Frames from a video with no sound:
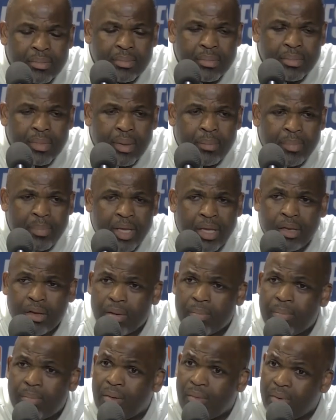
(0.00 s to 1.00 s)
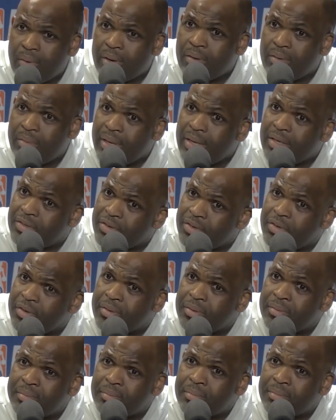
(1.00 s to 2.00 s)
be clear about what you need to
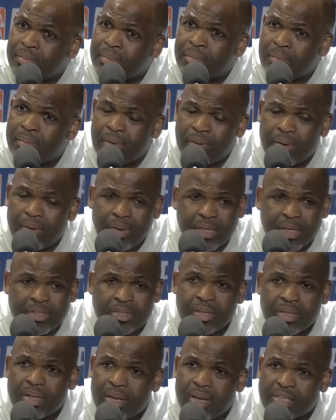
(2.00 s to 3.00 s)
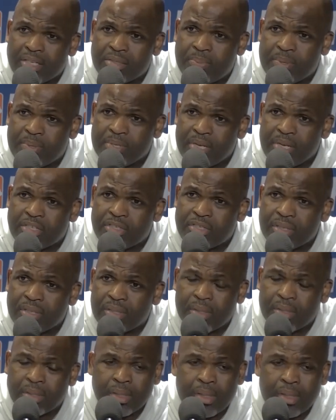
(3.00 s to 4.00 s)
do. You know, get to the next possession,
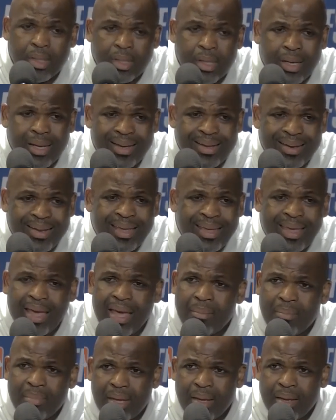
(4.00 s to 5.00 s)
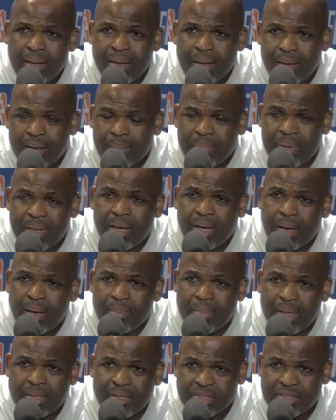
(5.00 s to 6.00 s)
and it can't become
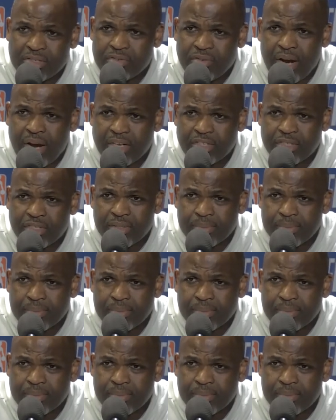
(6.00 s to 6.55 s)
a distraction.